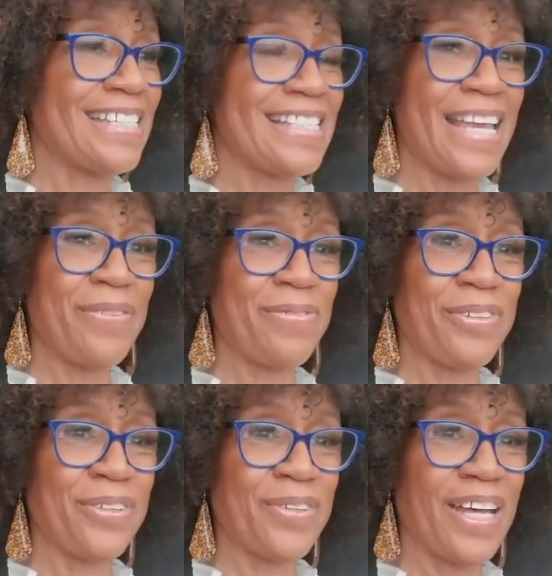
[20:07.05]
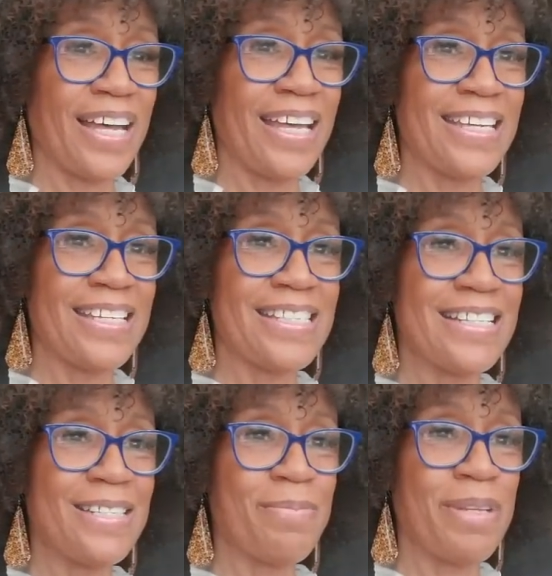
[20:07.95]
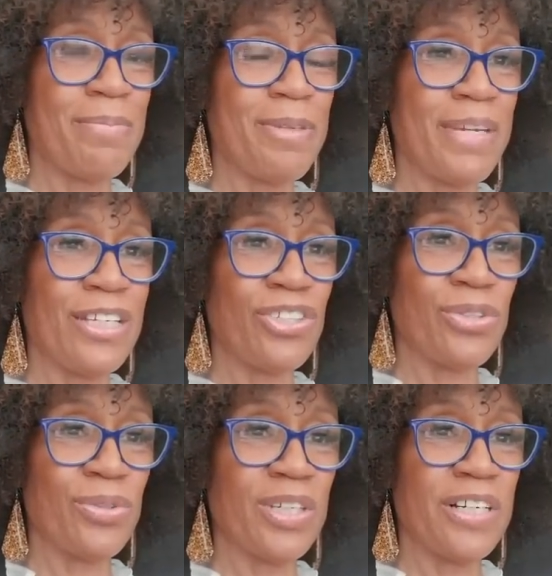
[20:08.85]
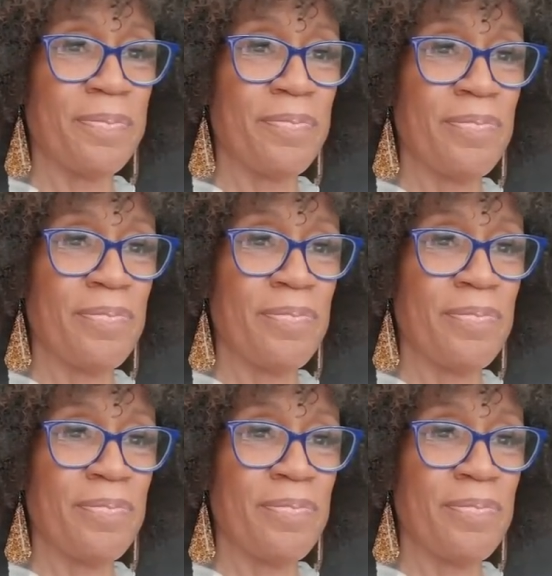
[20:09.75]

to say for you guys. Let me make sure.